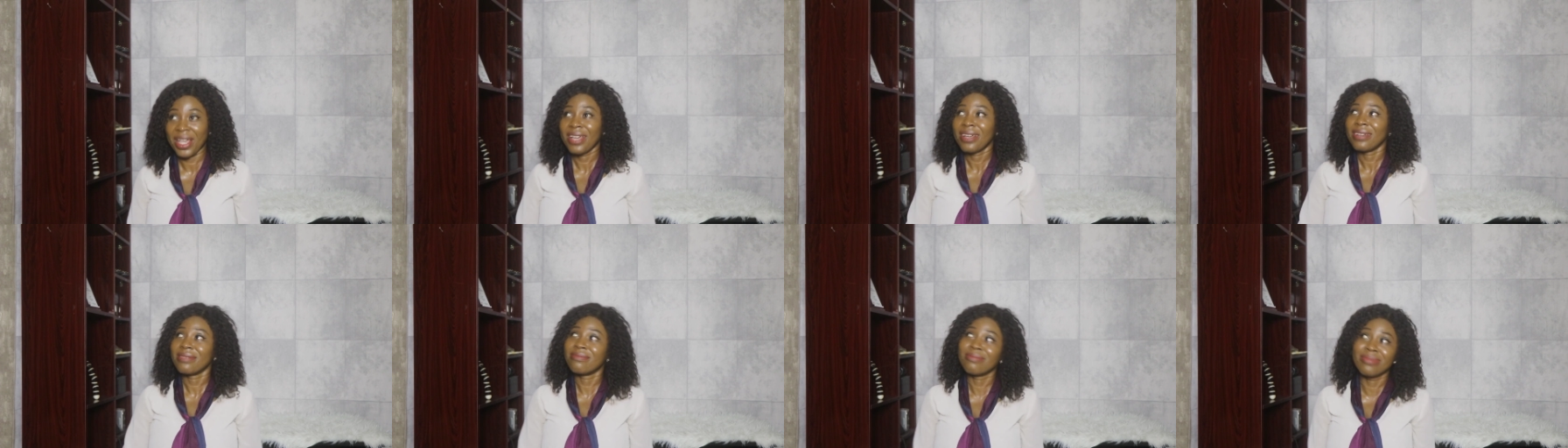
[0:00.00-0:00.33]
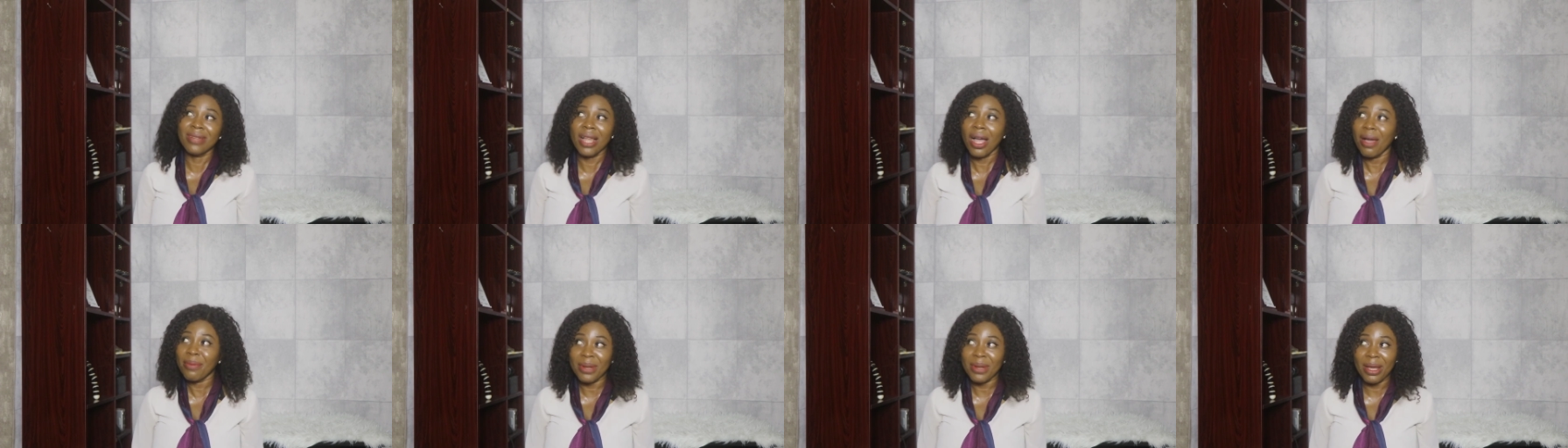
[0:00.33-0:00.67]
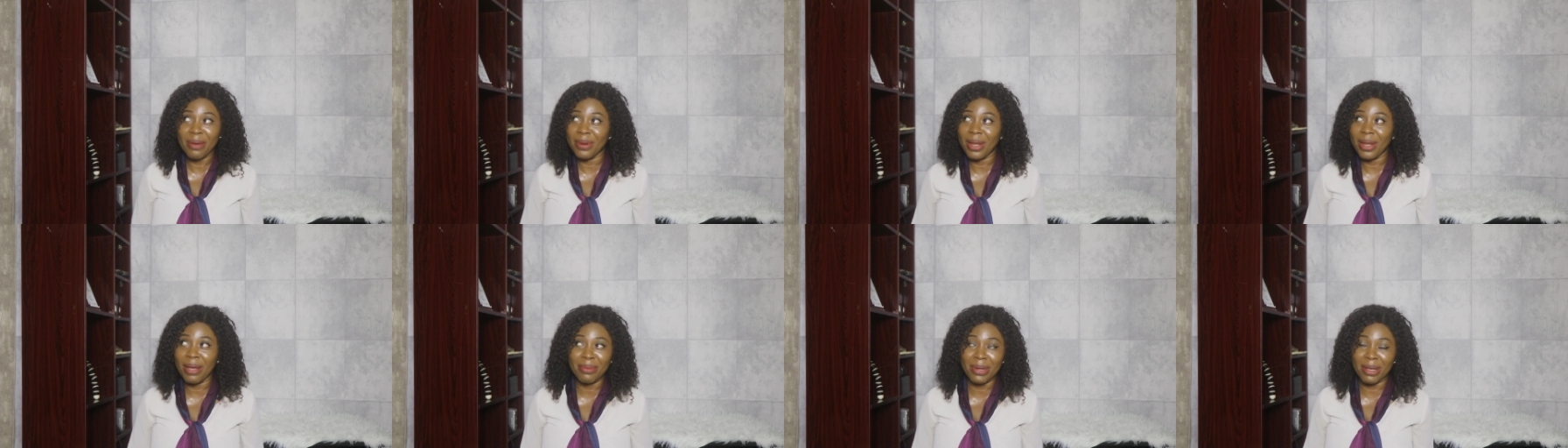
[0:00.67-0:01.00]
Blah, blah,
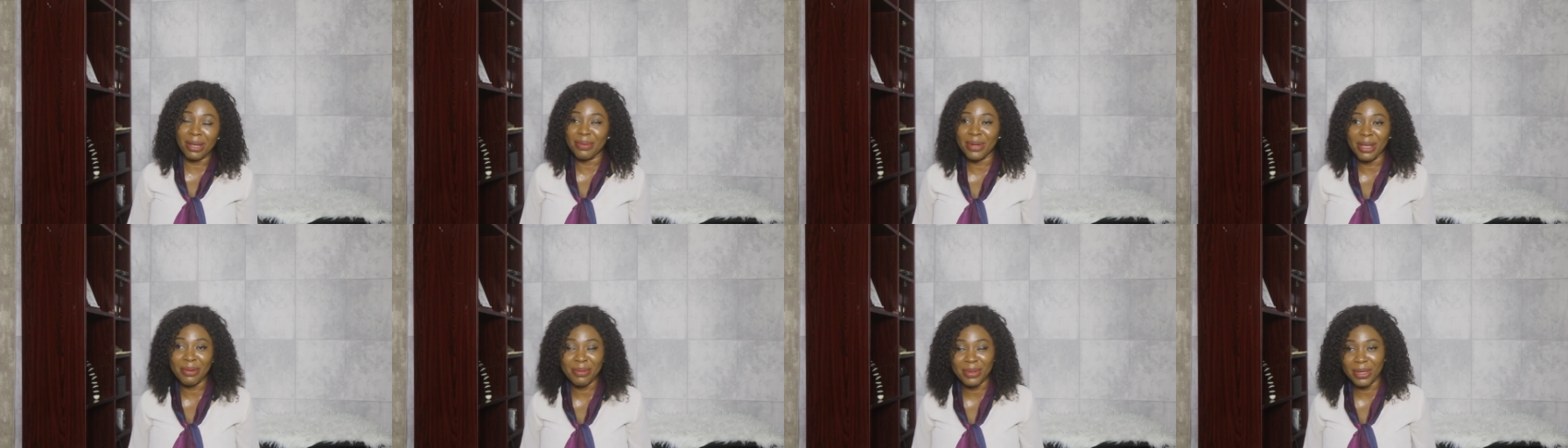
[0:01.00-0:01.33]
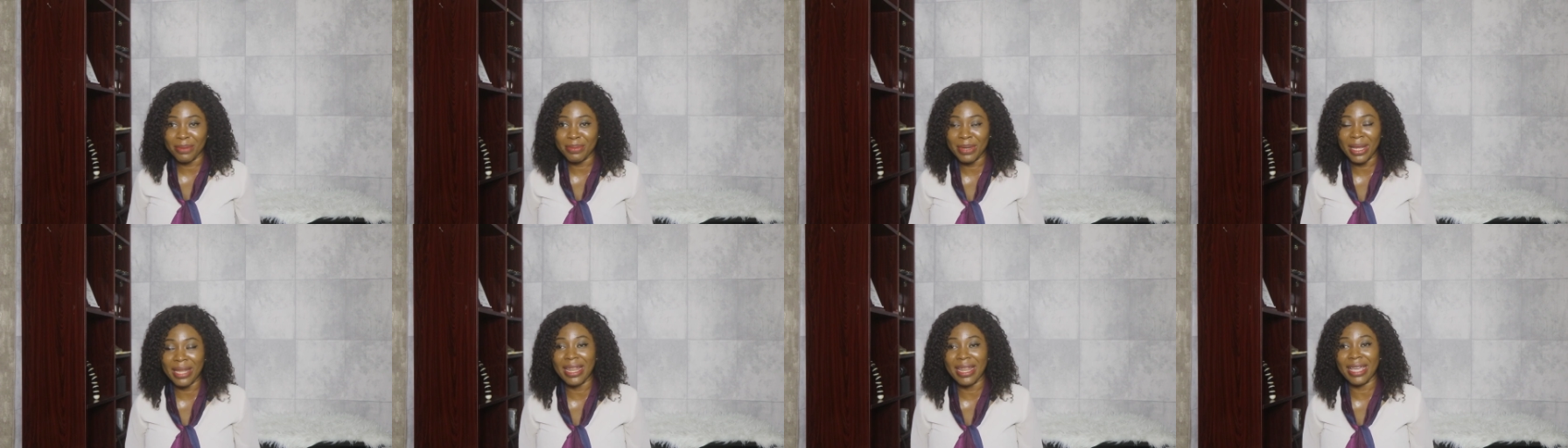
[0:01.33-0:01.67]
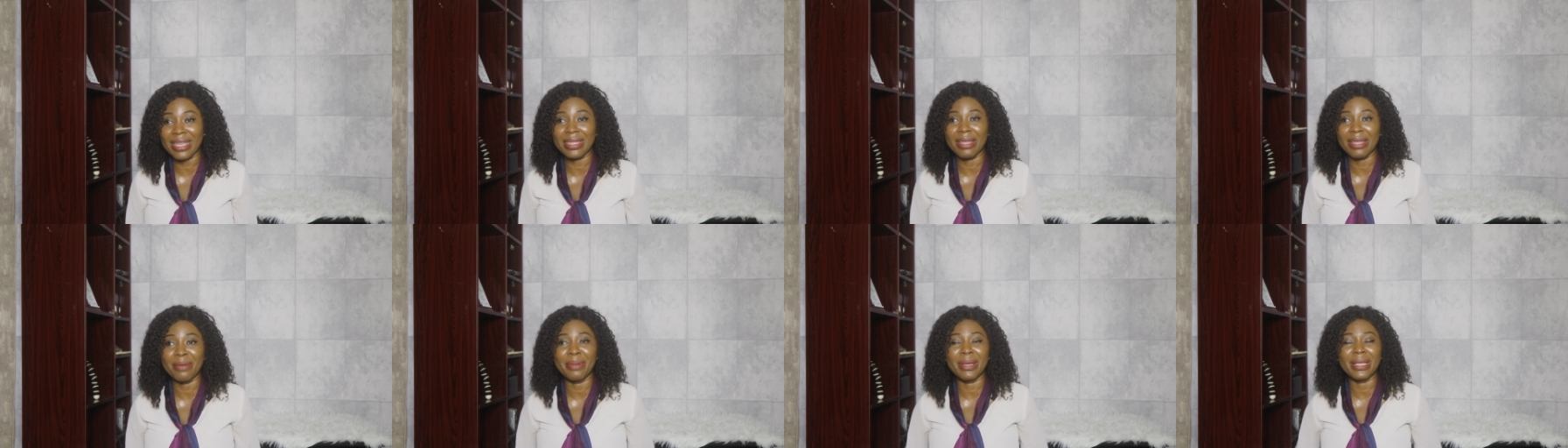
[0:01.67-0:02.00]
blah, blah, blah, blah. Like
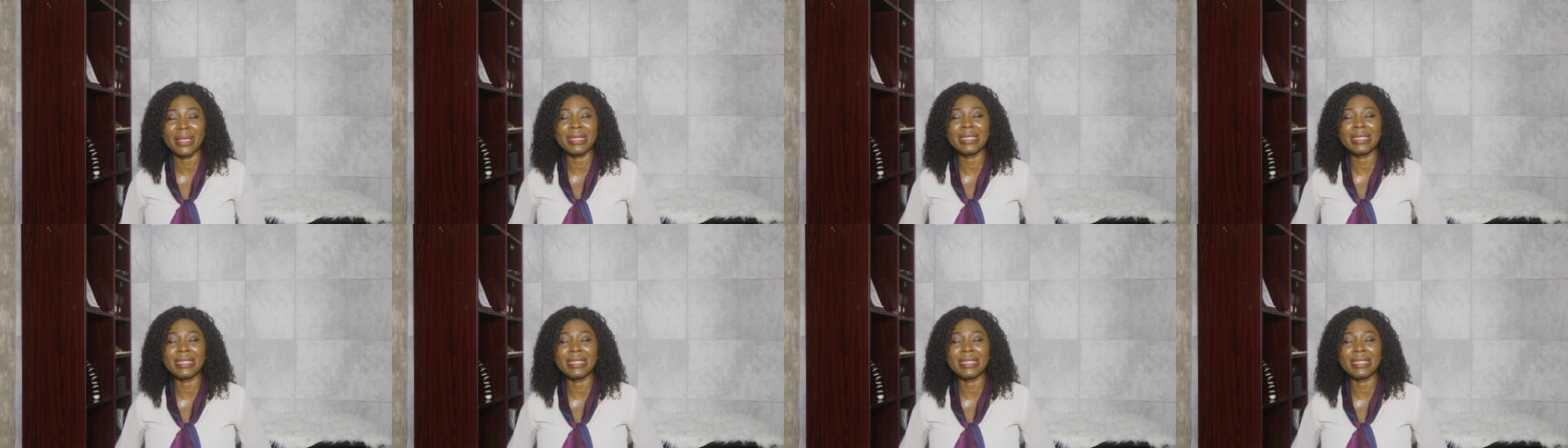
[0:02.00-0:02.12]
Themba